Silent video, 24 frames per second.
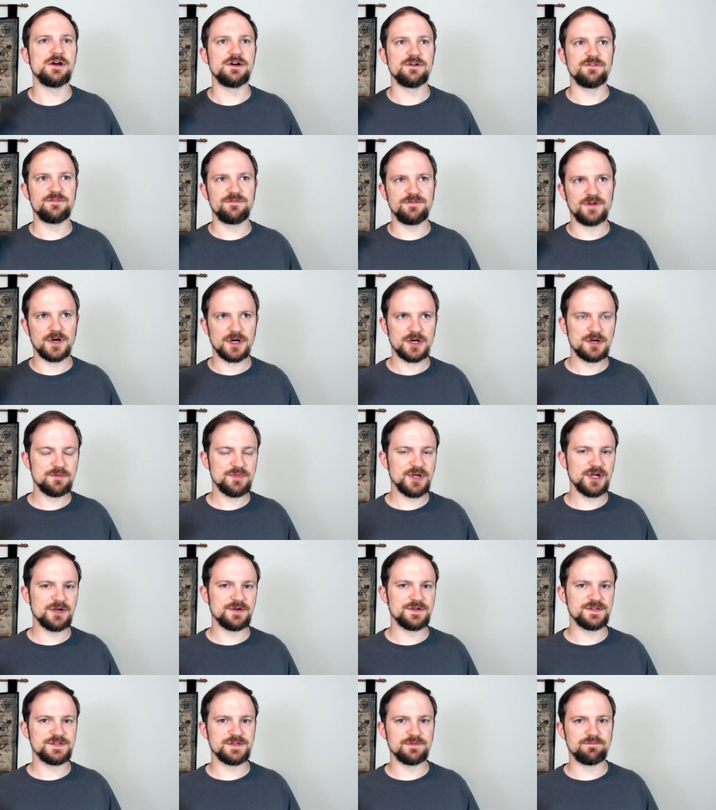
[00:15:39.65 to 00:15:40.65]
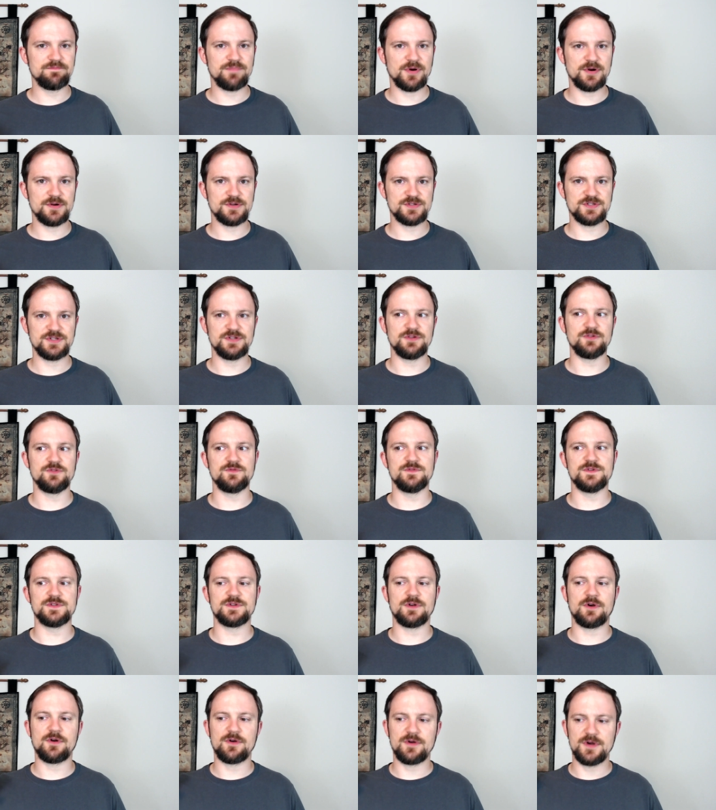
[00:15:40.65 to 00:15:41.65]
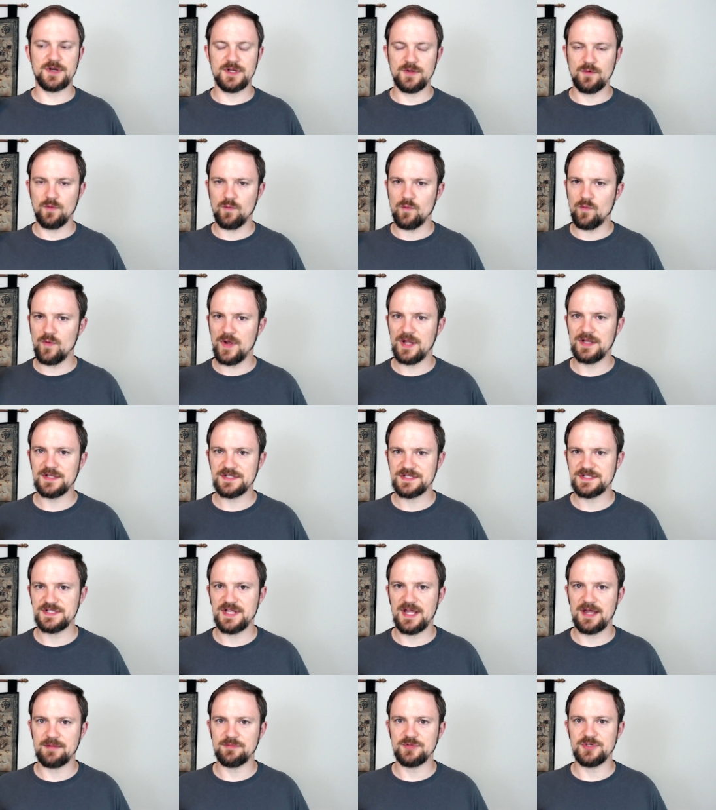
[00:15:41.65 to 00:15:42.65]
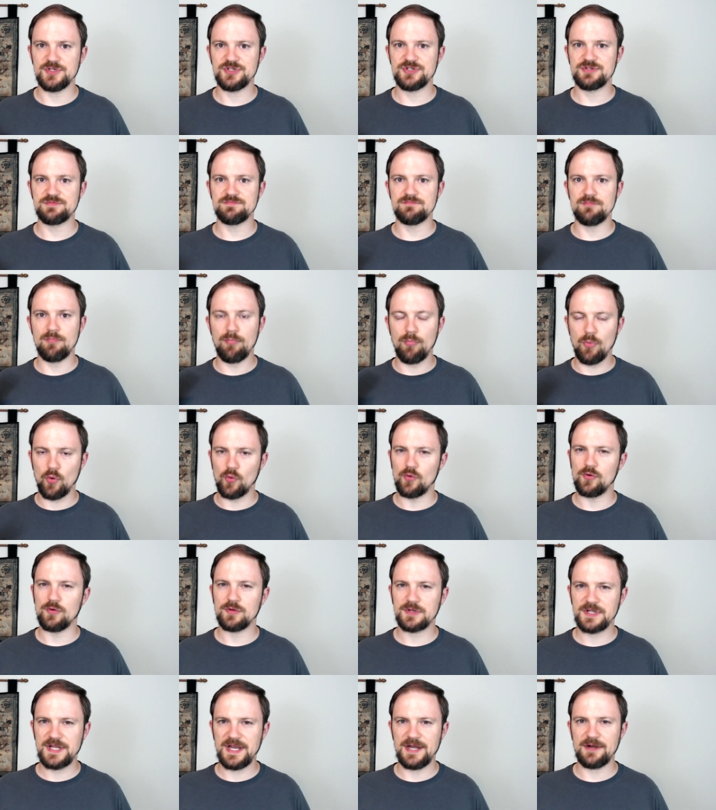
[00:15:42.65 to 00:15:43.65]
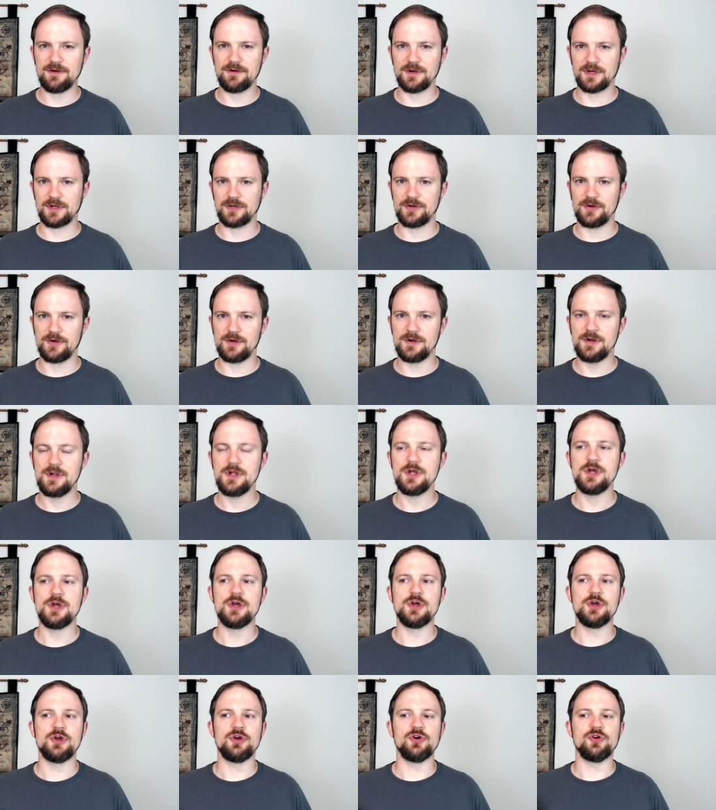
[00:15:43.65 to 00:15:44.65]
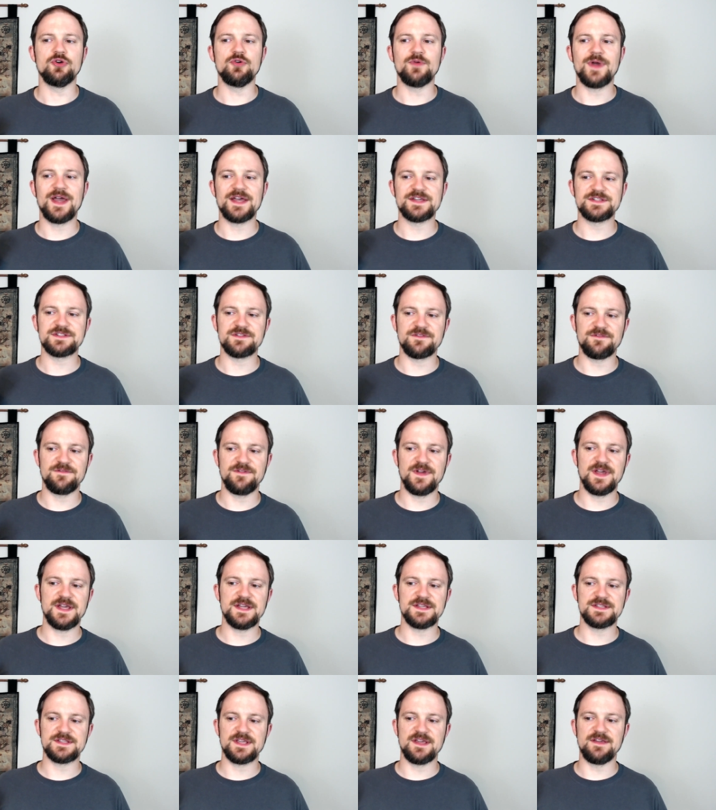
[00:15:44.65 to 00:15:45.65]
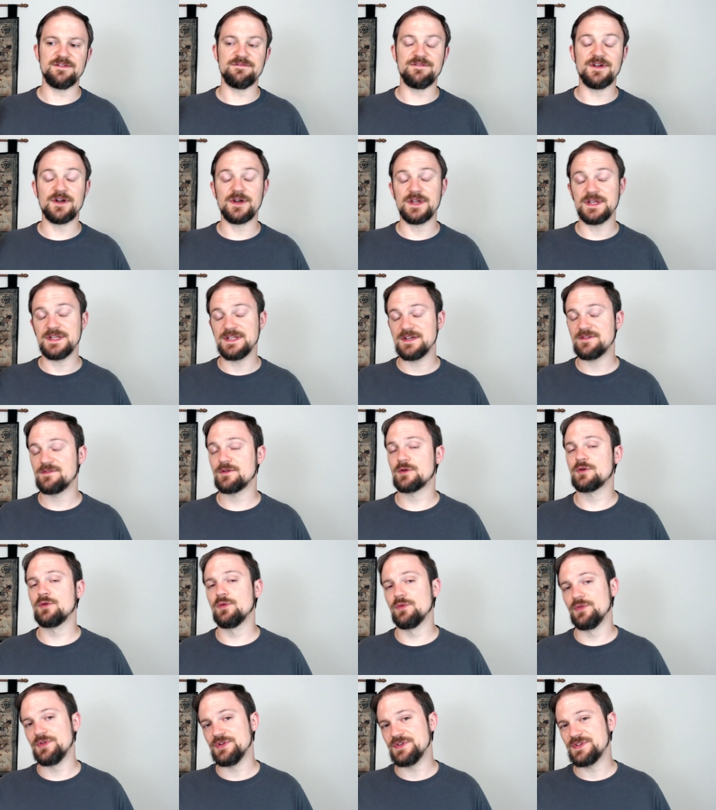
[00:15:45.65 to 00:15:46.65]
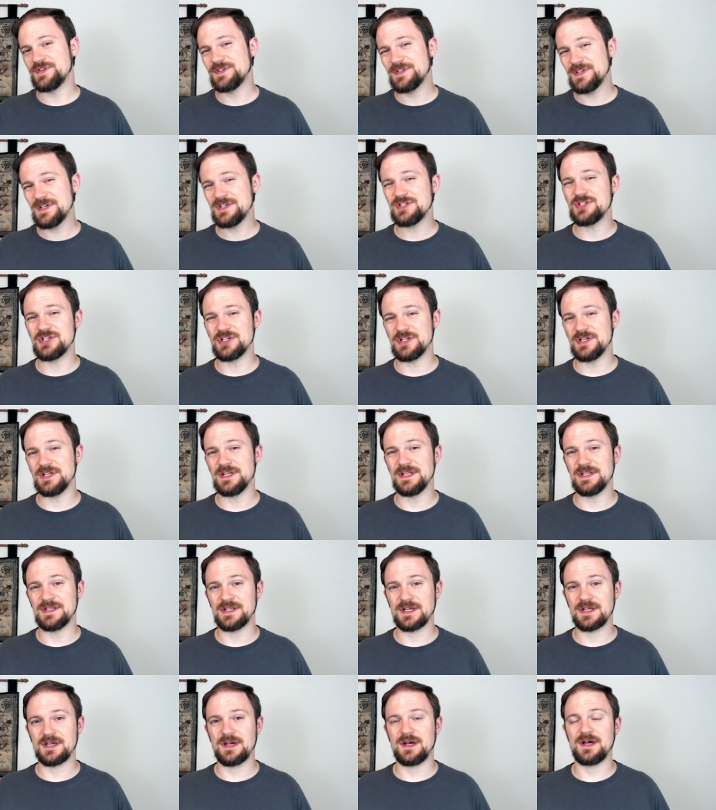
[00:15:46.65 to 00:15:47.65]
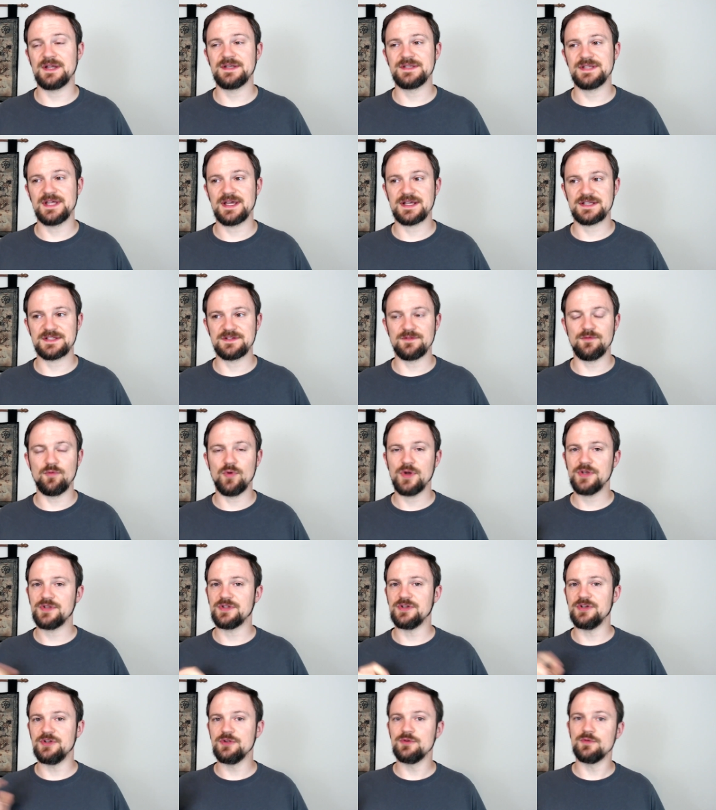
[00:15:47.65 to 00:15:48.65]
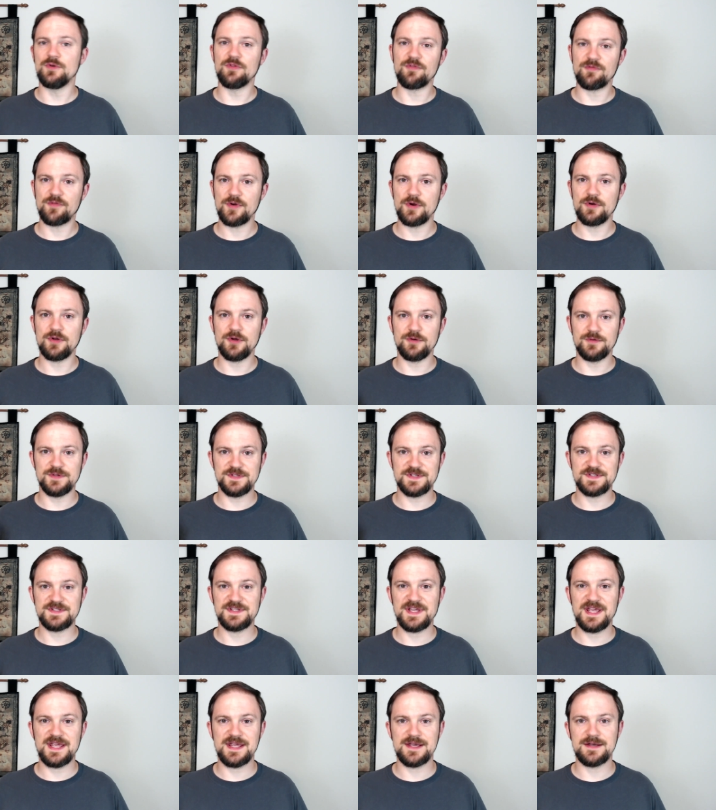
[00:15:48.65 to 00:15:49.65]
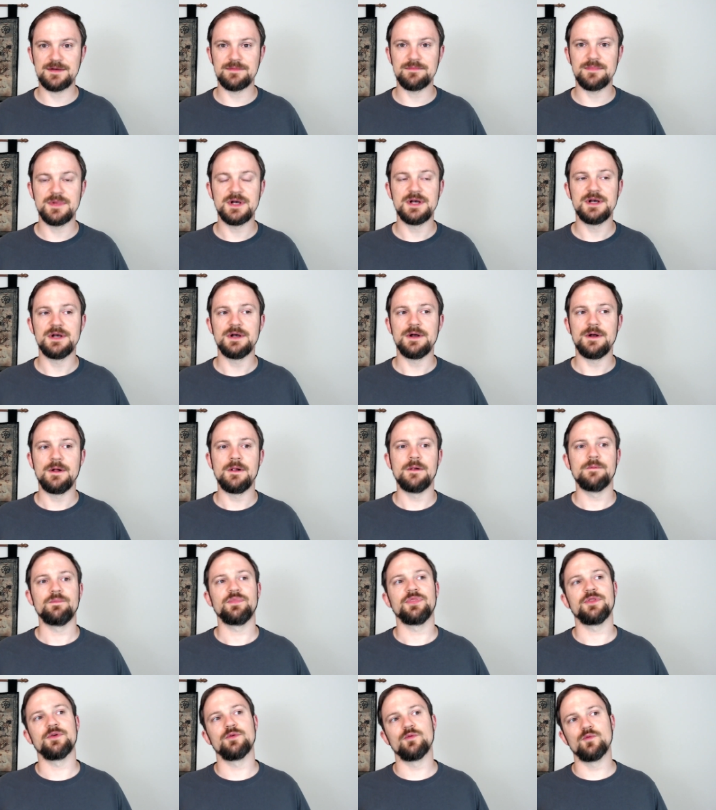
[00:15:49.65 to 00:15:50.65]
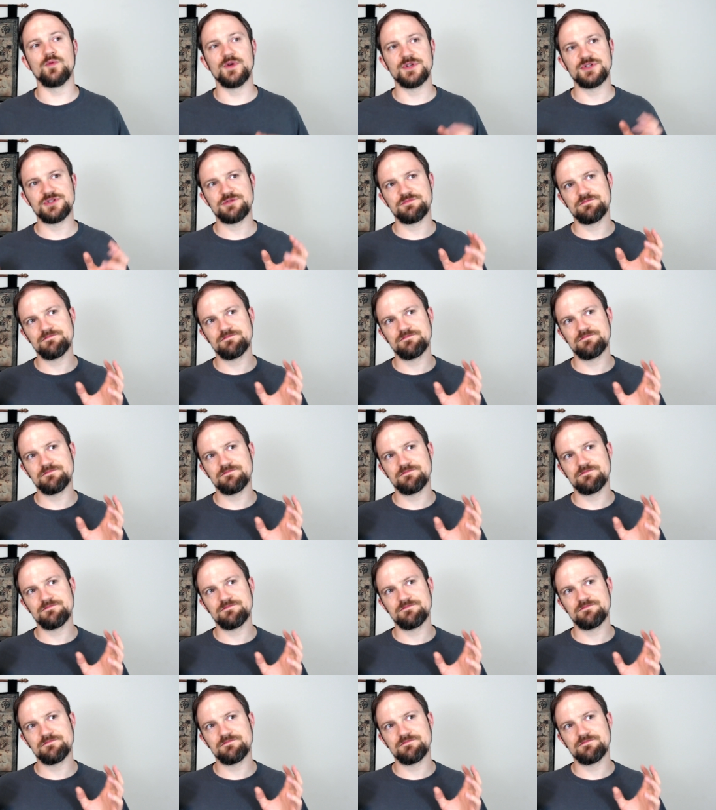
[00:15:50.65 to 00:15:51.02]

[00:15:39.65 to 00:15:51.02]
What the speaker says: Faramir is a person who is already a well-established moral character who has to face a very difficult decision in the context of what to do with Frodo and Sam, which